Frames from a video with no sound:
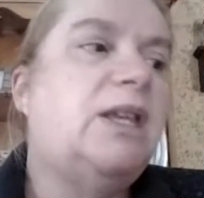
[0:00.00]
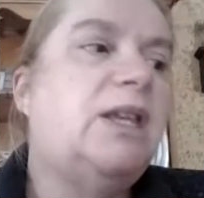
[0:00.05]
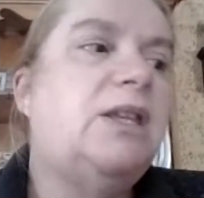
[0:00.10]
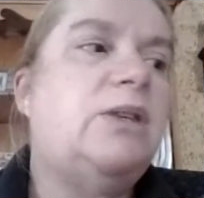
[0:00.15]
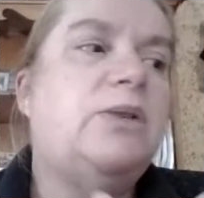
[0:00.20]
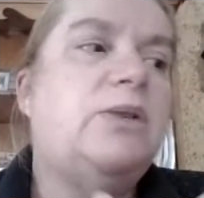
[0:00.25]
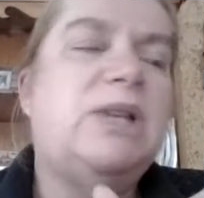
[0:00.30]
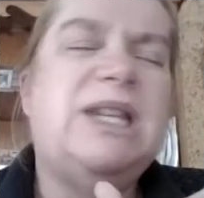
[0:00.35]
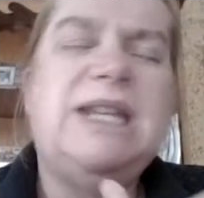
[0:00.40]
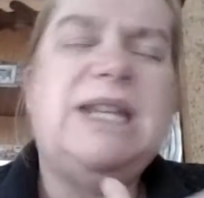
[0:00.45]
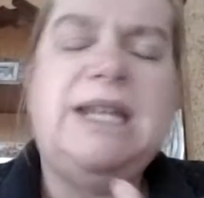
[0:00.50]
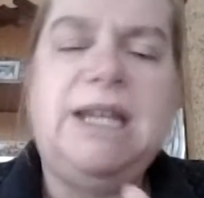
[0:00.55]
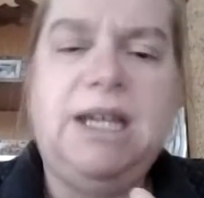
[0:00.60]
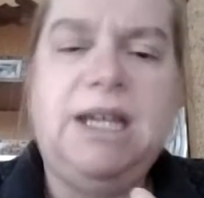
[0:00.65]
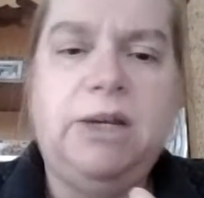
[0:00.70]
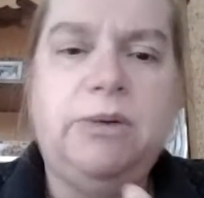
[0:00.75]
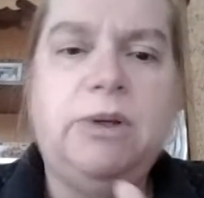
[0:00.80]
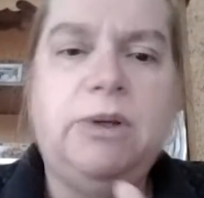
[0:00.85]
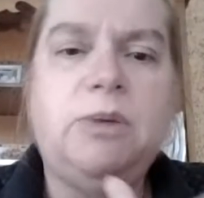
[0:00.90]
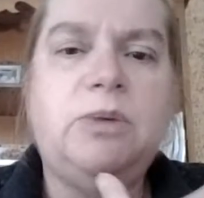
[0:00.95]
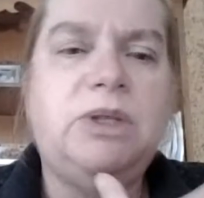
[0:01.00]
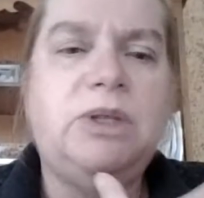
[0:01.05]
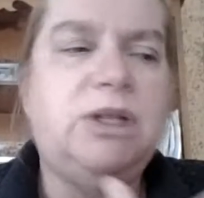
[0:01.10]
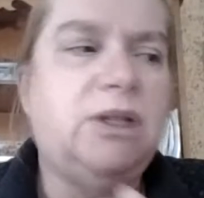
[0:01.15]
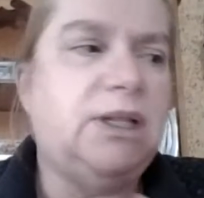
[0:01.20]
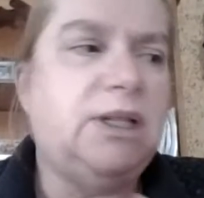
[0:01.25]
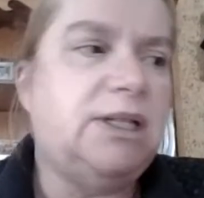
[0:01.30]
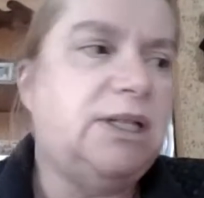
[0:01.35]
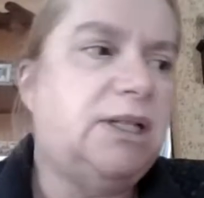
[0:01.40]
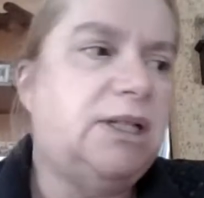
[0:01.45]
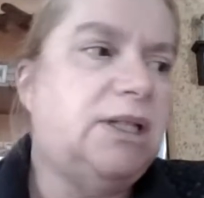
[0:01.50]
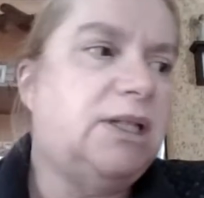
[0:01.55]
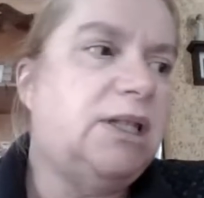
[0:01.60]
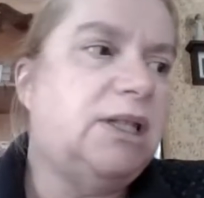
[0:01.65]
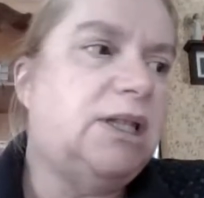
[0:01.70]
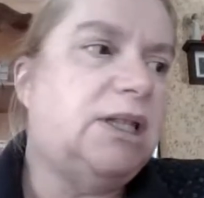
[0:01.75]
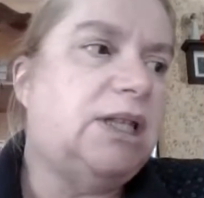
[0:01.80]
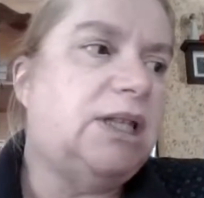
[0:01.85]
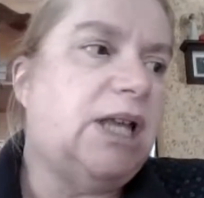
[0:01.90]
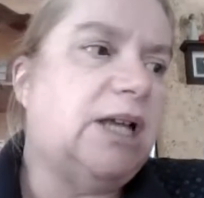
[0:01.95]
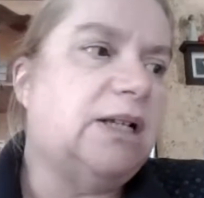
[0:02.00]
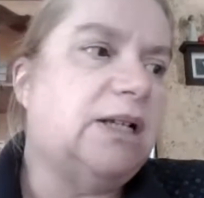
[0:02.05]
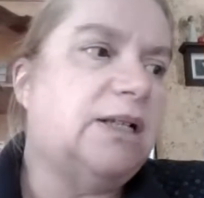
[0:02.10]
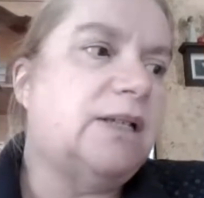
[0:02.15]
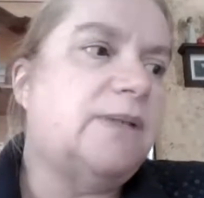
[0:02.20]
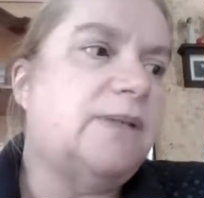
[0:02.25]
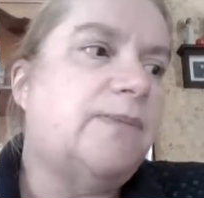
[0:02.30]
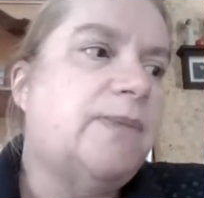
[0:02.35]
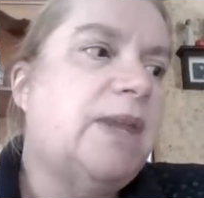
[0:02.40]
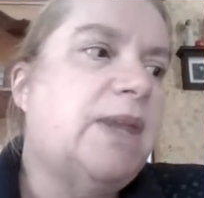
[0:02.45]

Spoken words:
You can hear it when you're listening to the lungs.